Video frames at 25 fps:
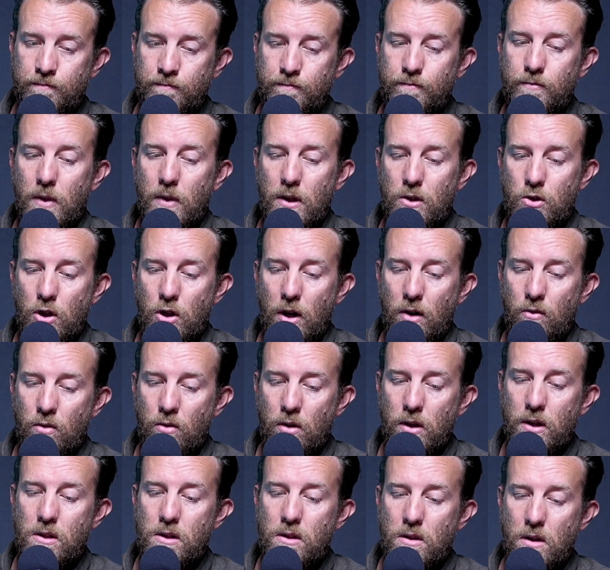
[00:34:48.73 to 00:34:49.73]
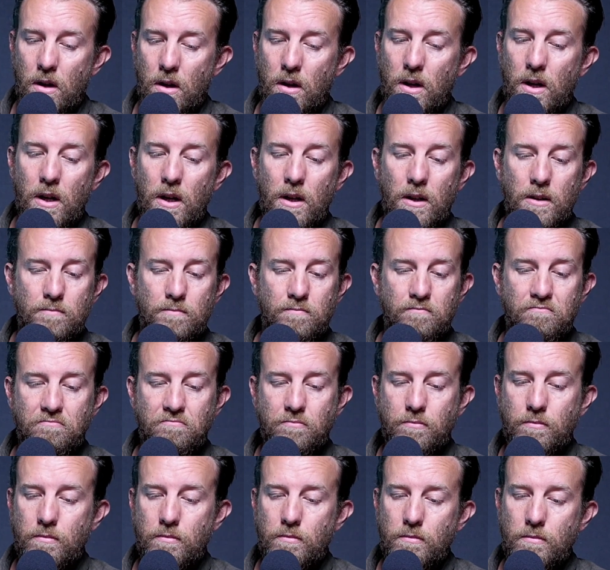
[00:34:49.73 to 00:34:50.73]
they're generally studying
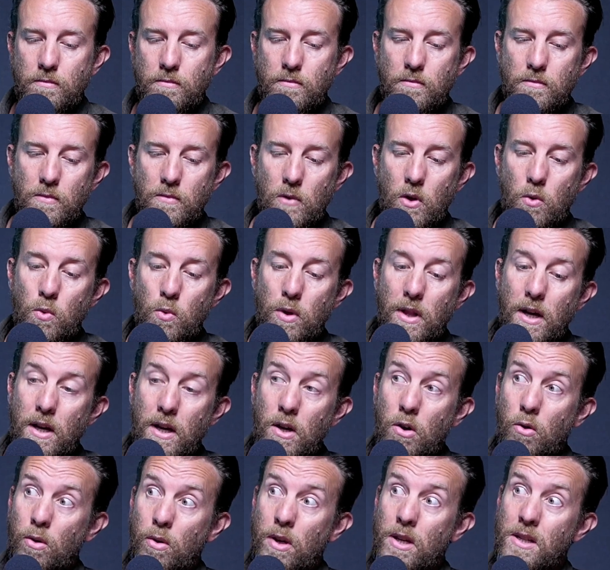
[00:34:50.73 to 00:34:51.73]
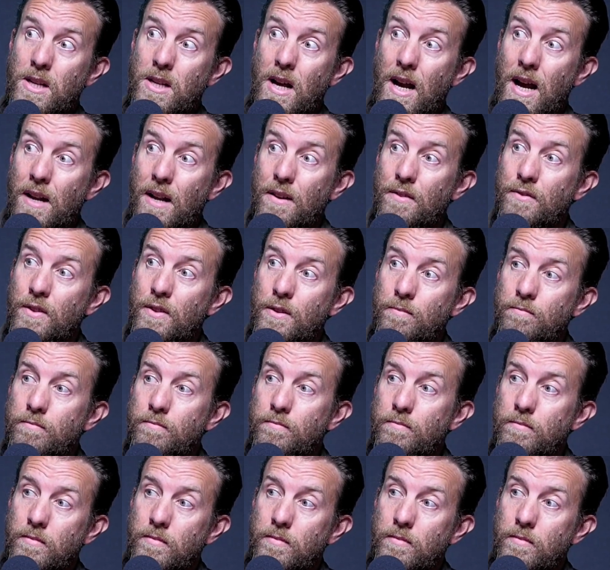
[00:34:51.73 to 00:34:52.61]
with their careers ahead of them.